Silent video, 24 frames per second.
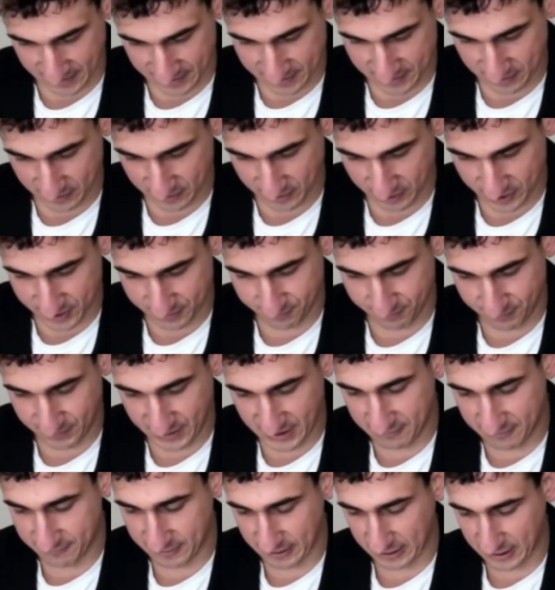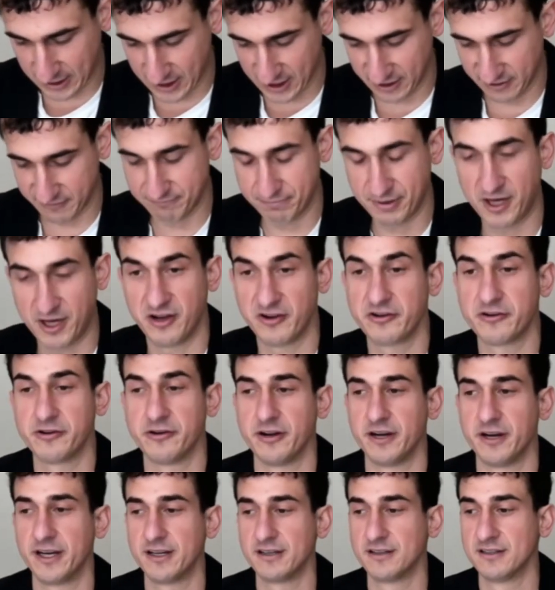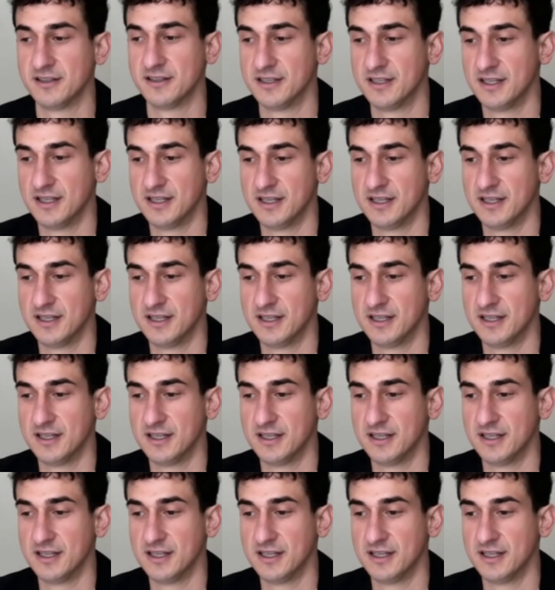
And so it's me like, kind of pondering